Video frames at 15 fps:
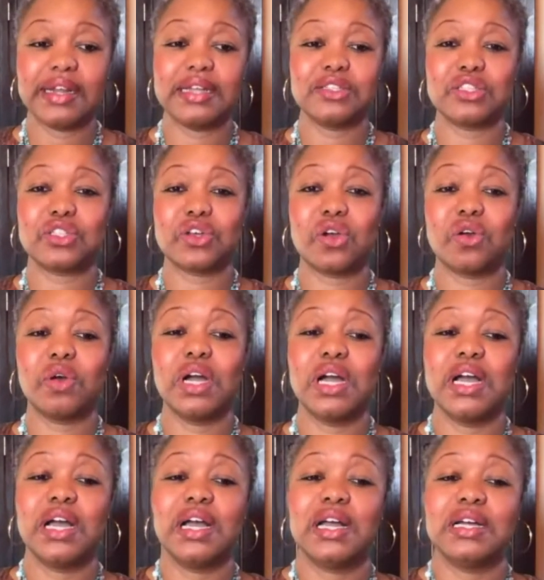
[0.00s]
And so
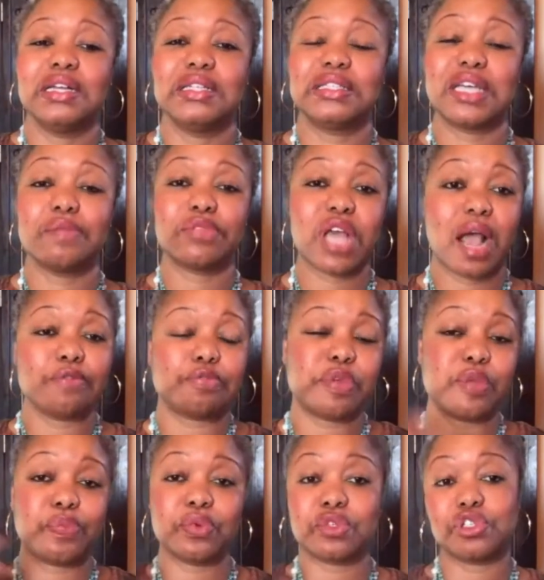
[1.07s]
sometimes
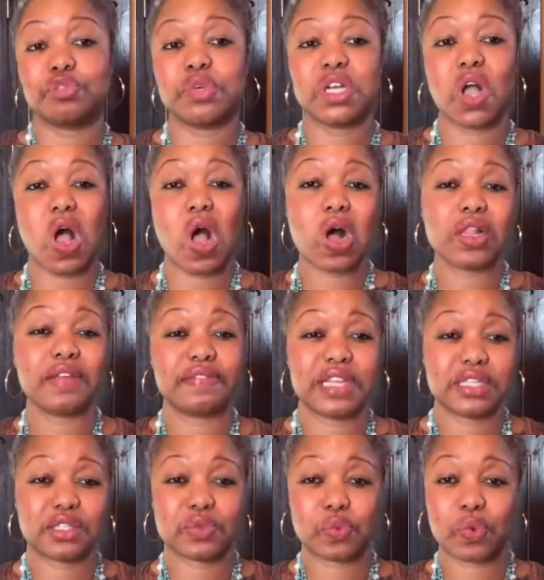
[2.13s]
people are doing all of
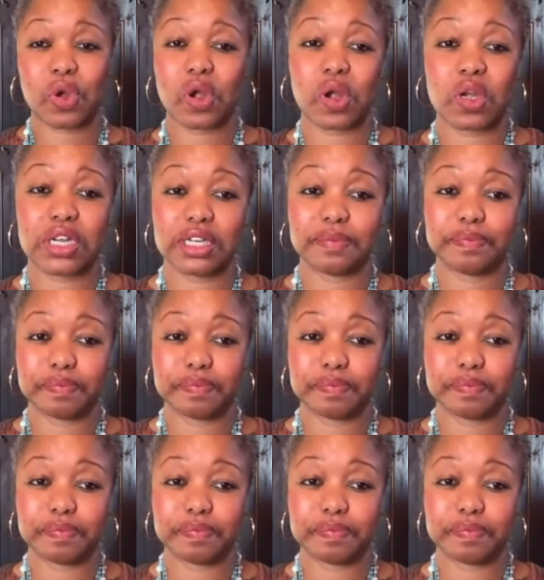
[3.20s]
this work.